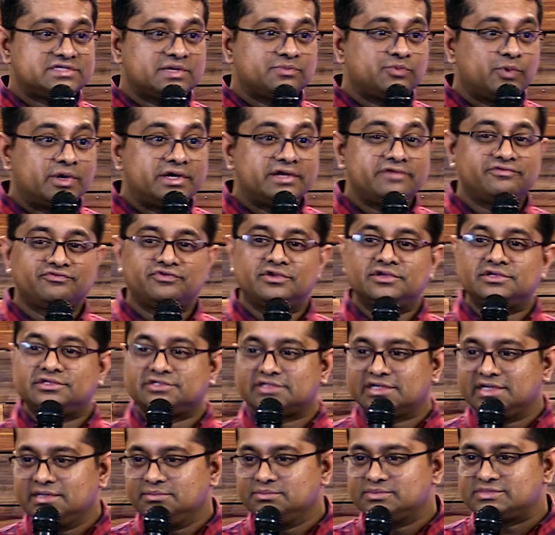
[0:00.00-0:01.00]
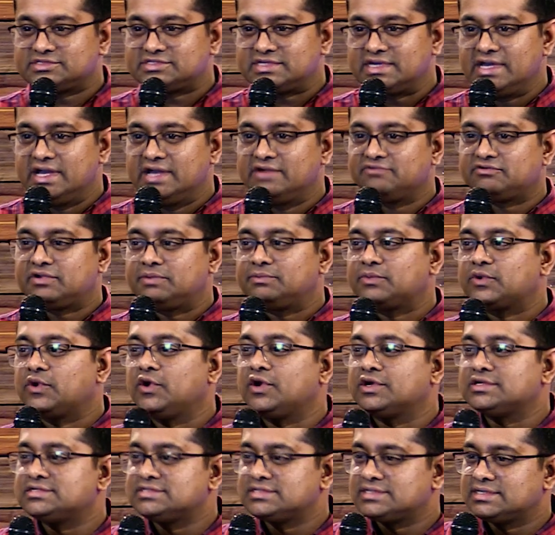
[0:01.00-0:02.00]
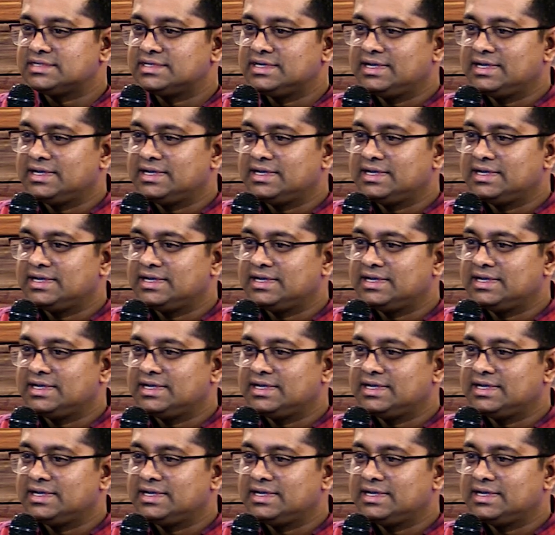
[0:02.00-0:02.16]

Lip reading: some wonderful dreams from God.